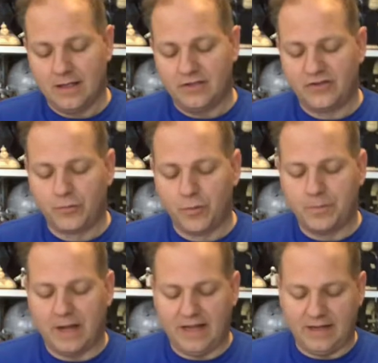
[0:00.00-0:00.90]
swoop
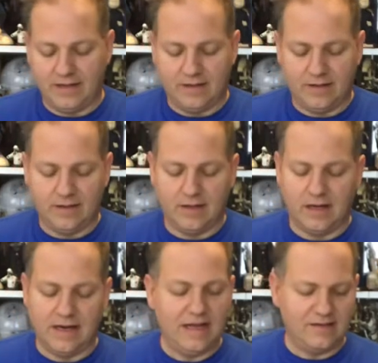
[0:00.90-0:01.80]
bike.
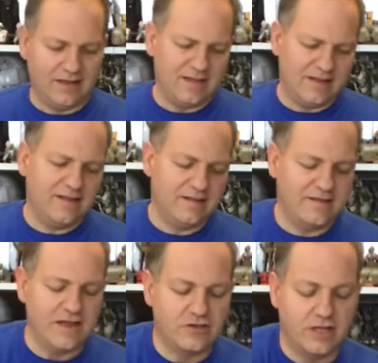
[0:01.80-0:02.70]
All right, it's
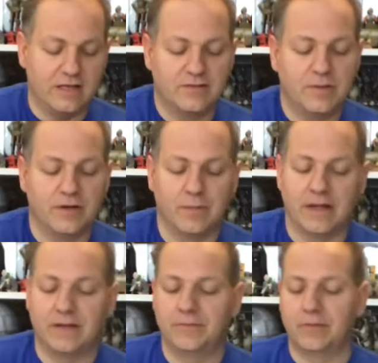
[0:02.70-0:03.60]
essentially a speeder
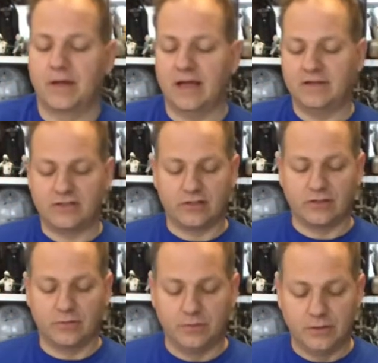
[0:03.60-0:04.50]
bike. Okay, it's just a
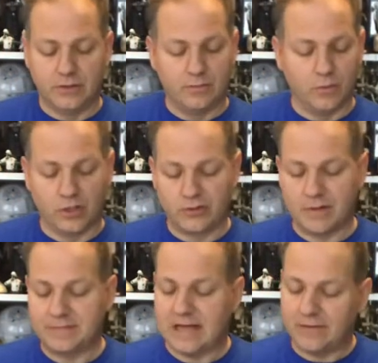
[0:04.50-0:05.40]
little more
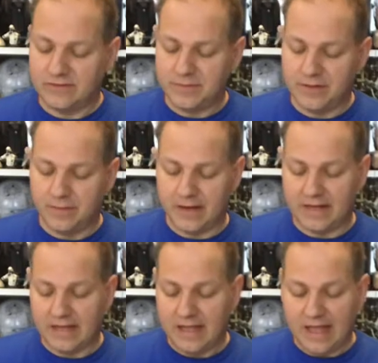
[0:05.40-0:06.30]
tripped out speeder
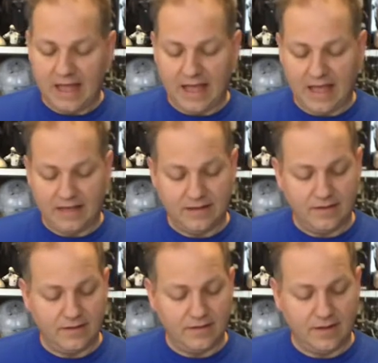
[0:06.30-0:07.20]
bike,
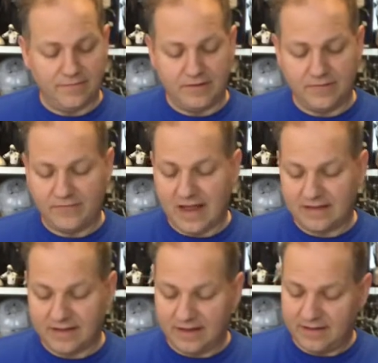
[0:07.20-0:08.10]
and a fun
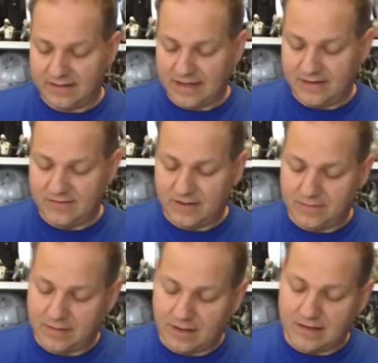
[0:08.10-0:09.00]
fact that
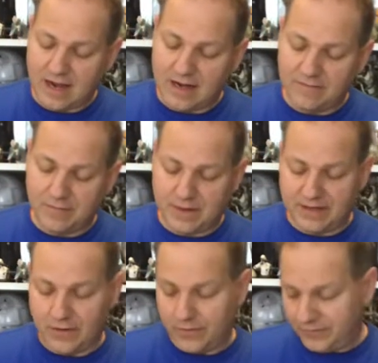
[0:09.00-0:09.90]
not everybody
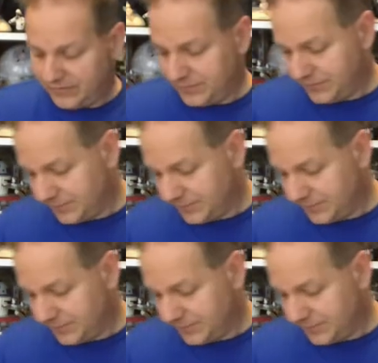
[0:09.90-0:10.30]
knows